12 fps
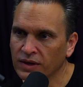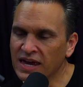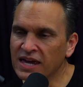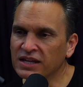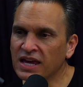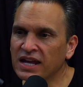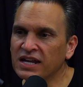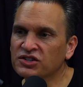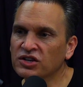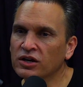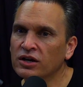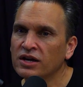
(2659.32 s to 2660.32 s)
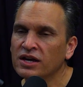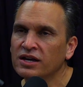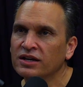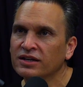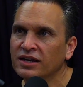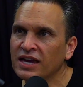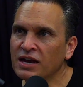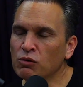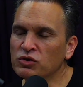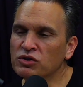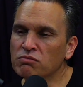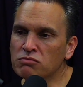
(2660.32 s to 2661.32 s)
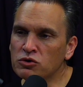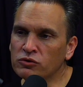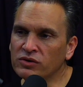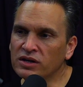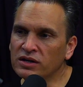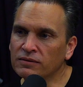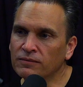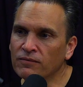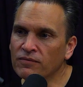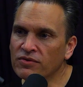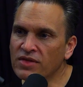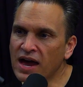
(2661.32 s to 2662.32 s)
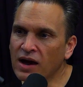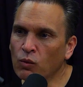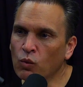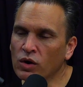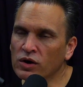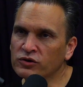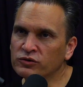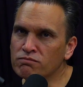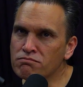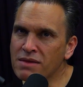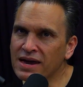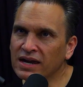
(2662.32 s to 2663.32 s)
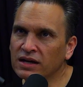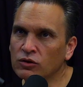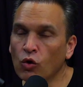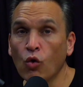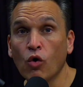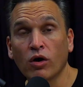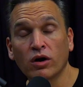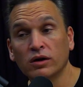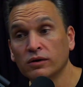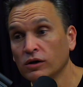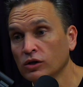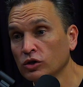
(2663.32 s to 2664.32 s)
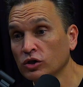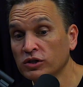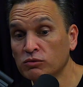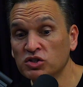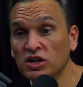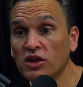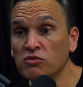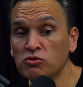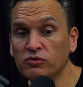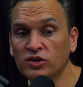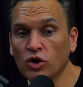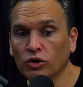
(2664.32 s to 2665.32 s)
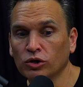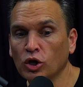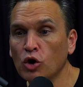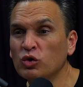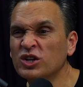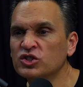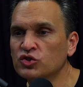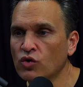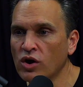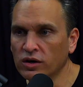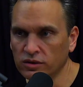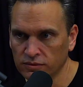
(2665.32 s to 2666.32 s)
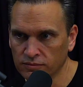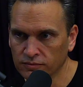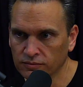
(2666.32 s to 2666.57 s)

It was a movie that was made, or there was another movie called Logan's Run.